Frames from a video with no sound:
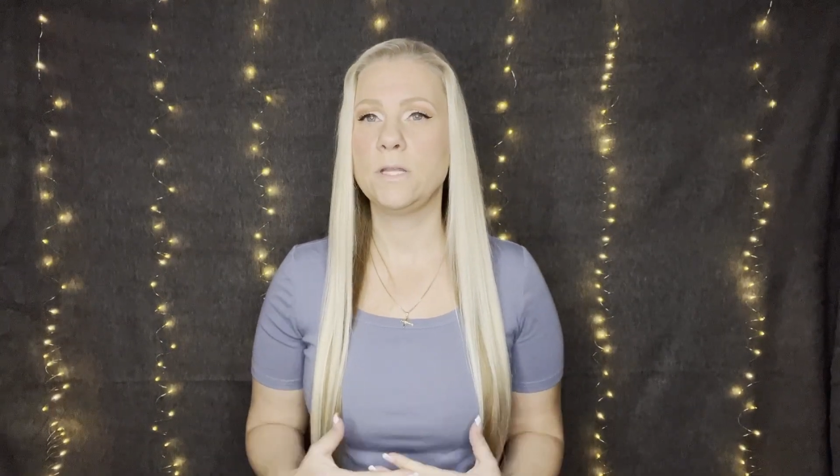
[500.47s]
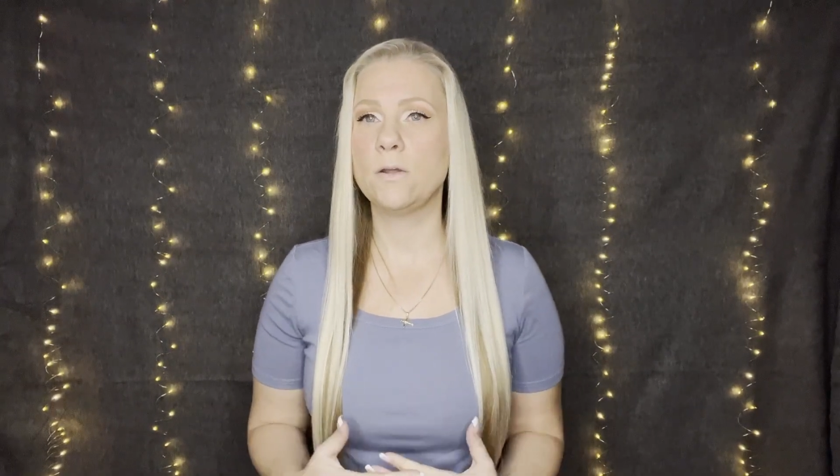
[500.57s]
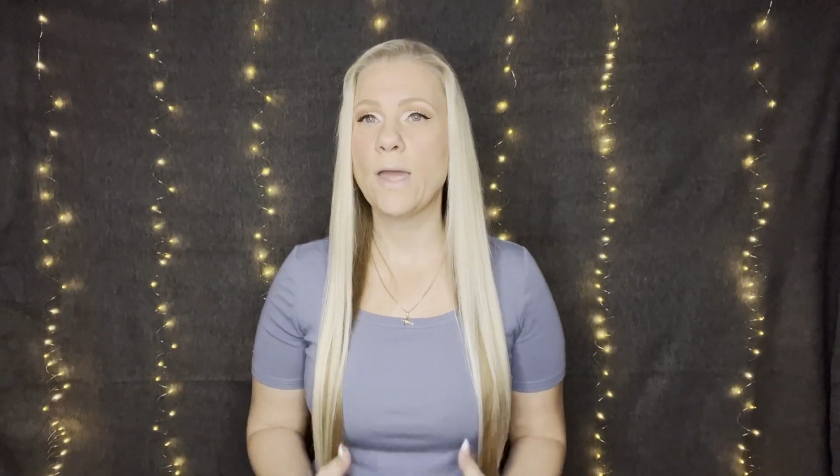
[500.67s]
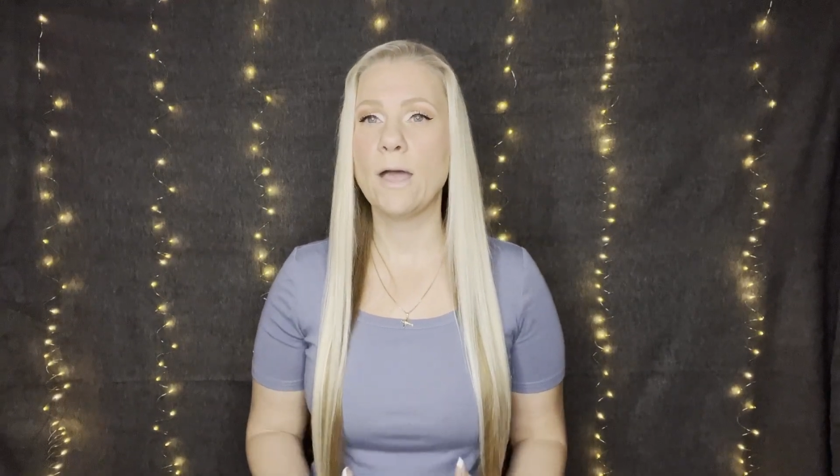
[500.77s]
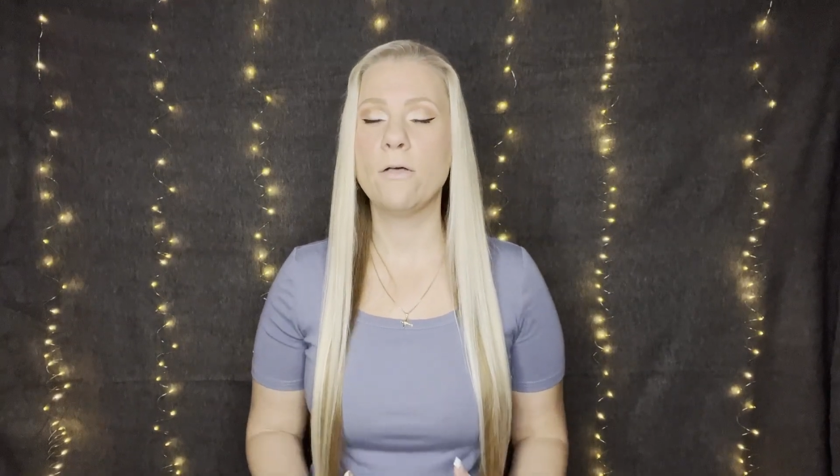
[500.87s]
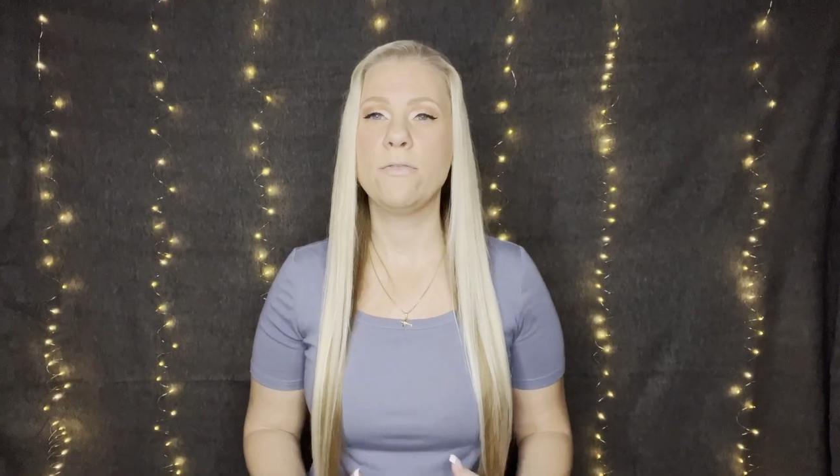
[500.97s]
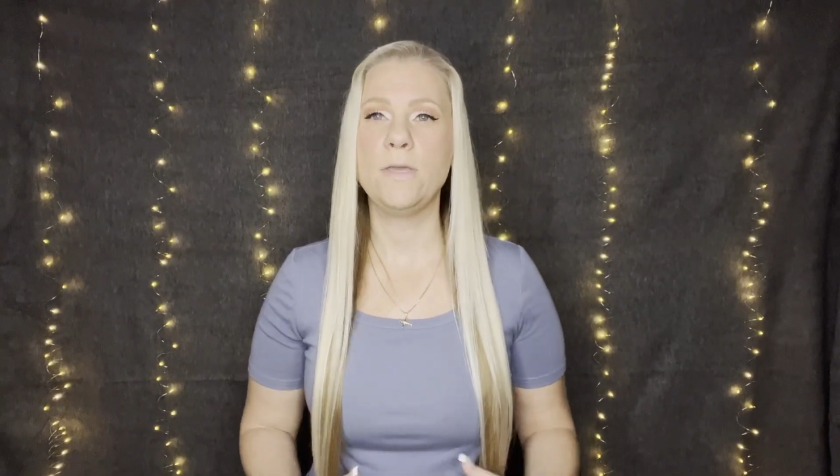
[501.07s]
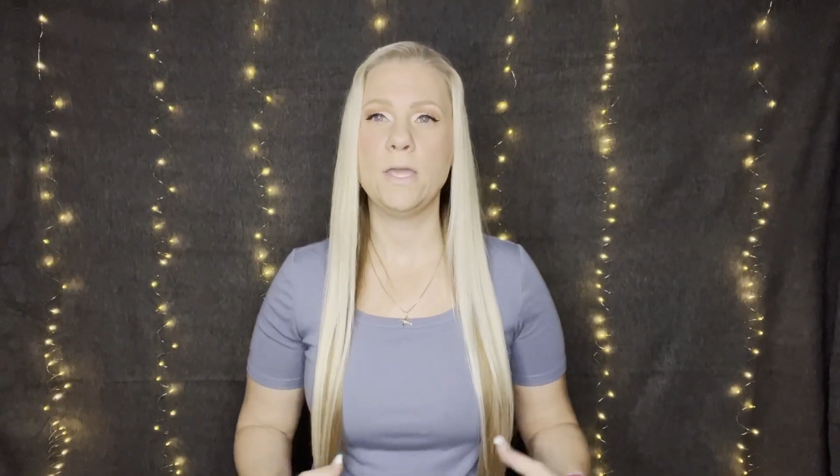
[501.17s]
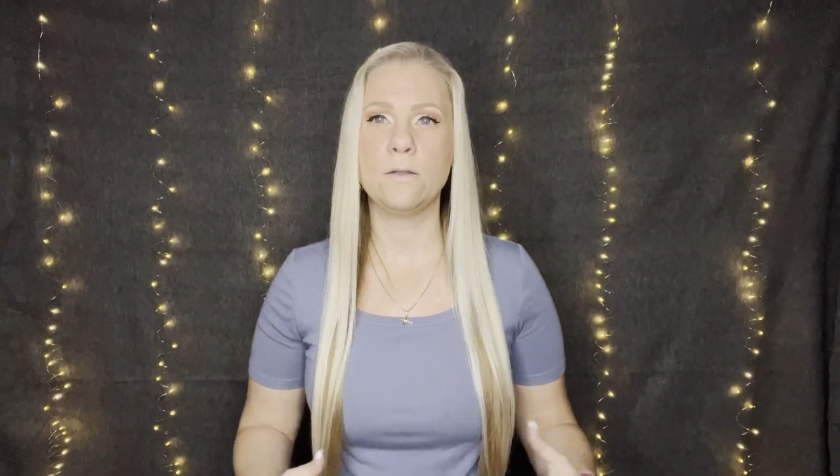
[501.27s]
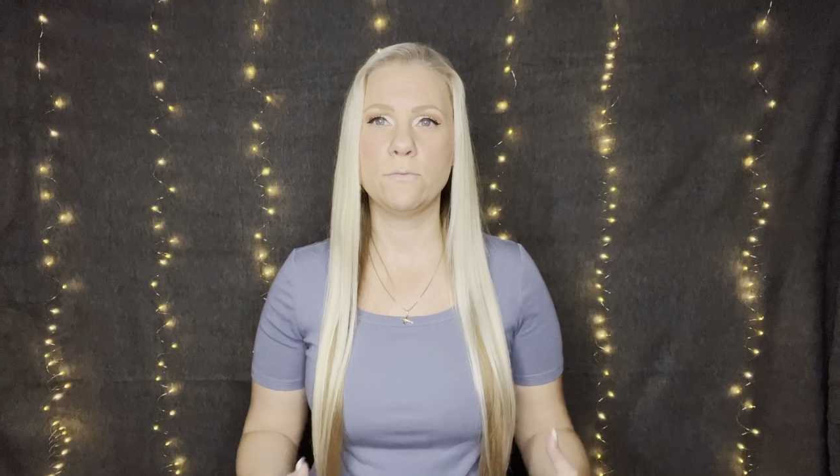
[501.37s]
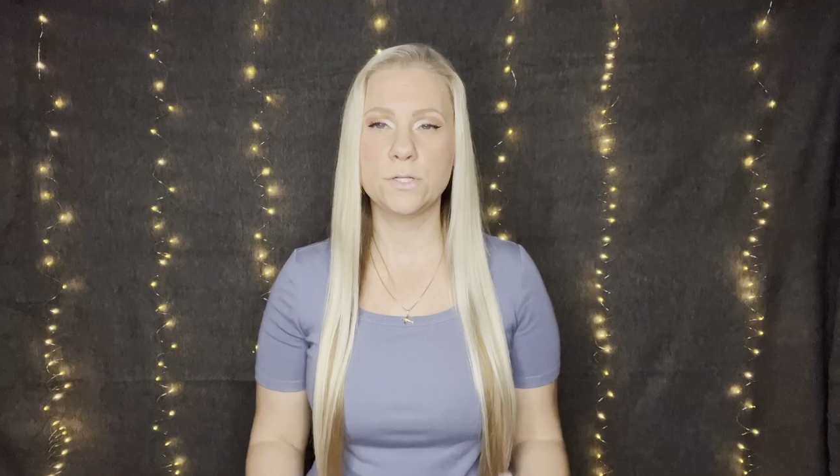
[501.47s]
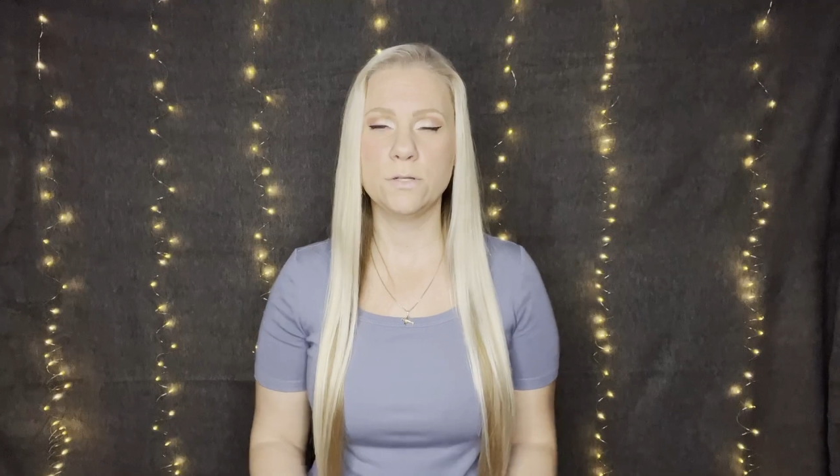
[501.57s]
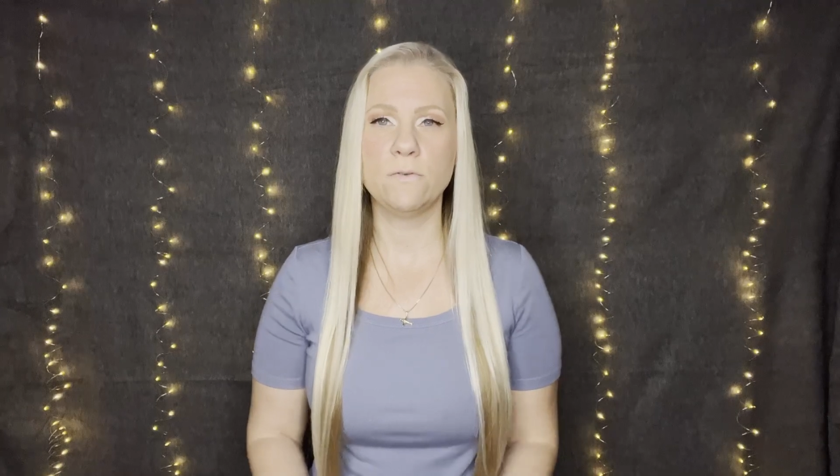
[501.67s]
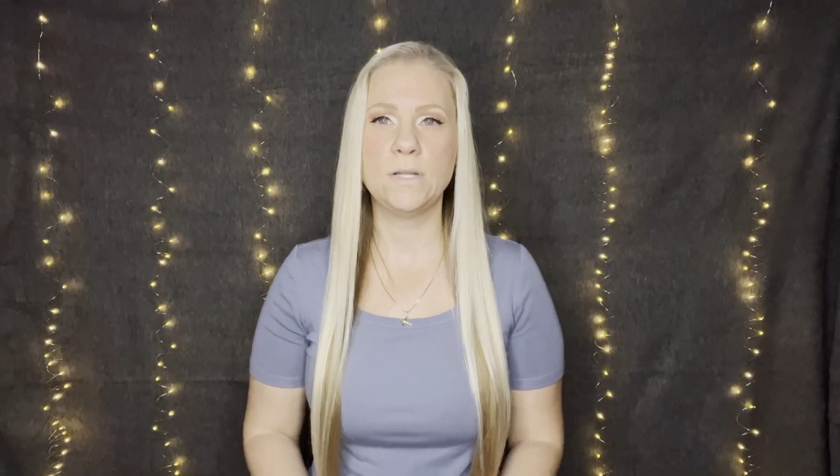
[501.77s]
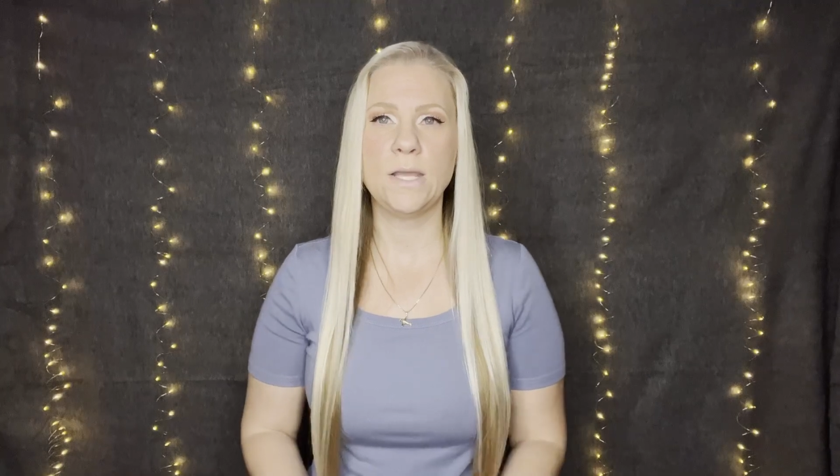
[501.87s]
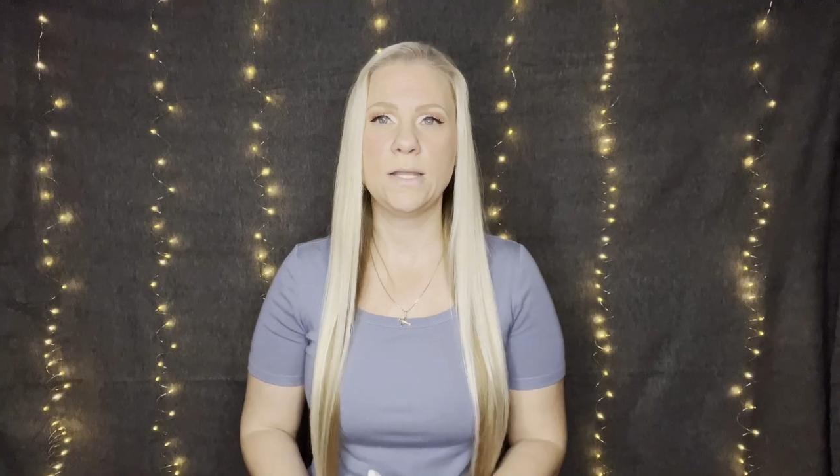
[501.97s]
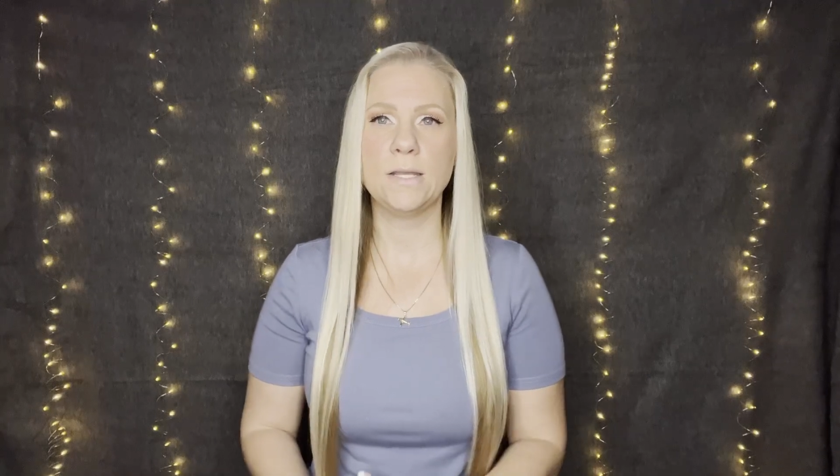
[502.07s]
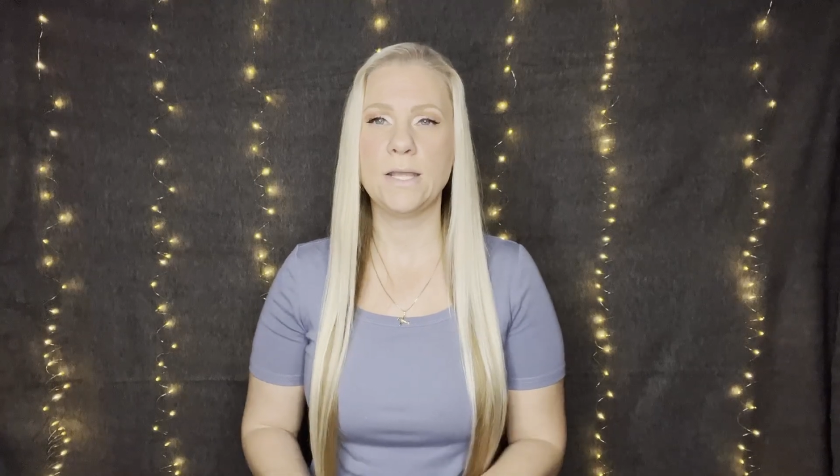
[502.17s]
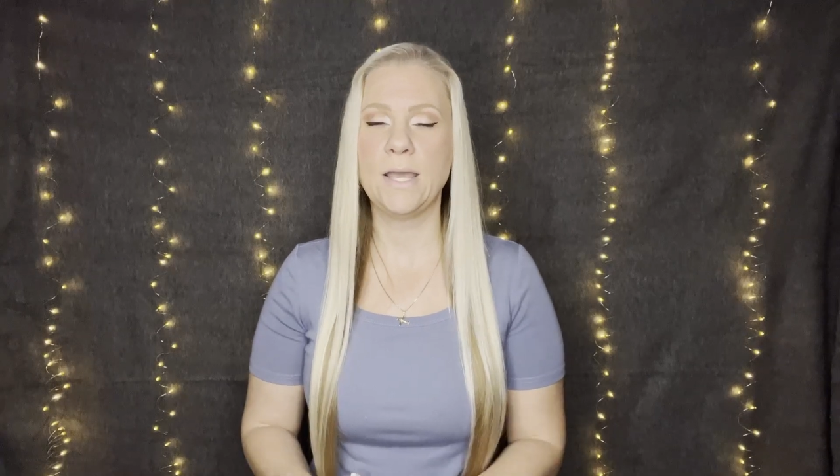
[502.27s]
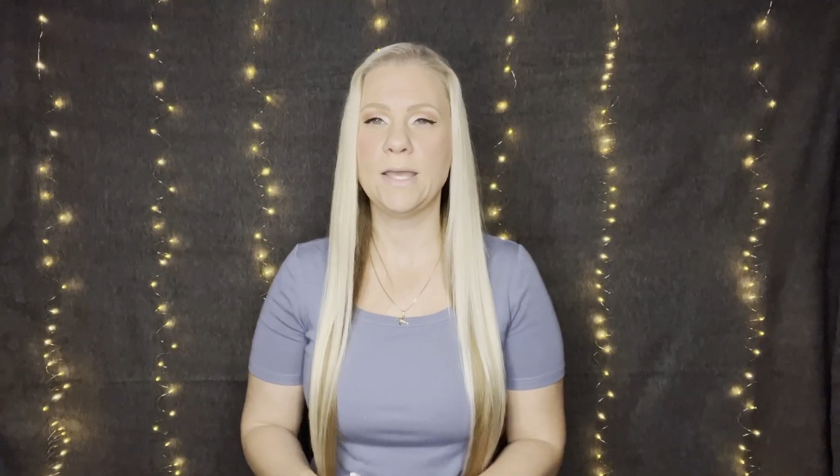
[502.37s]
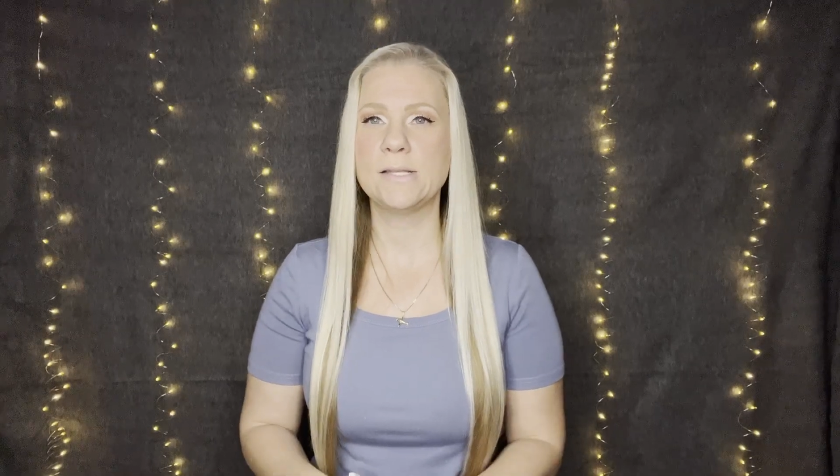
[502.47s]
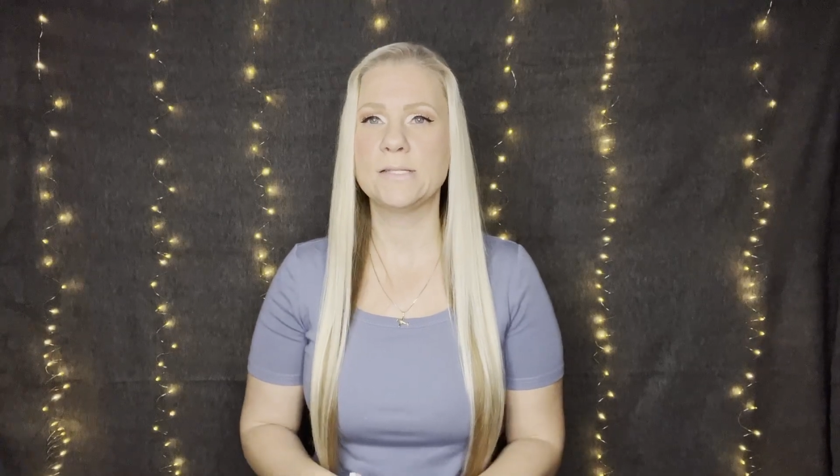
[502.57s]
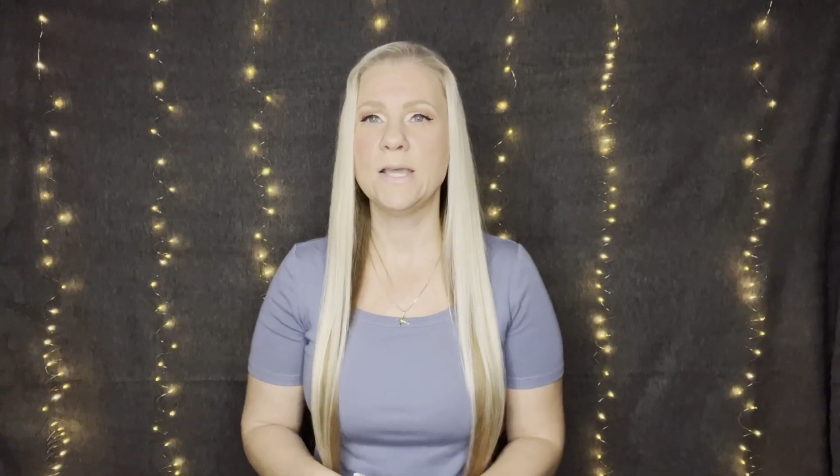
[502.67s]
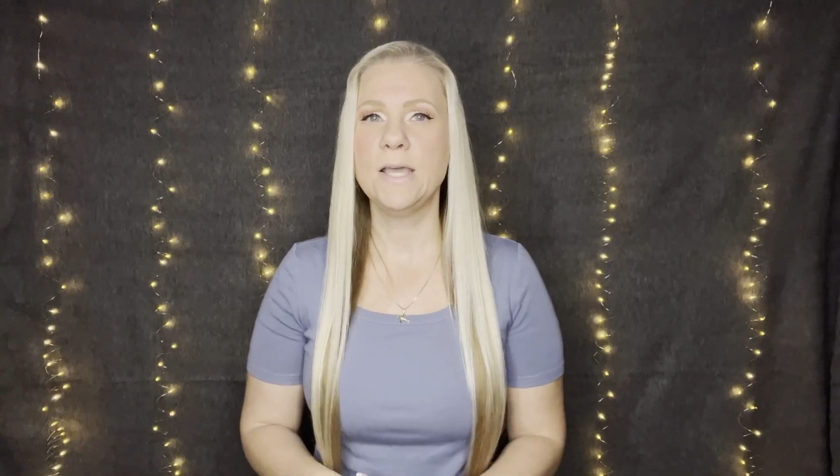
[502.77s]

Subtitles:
healthy and rejuvenated, and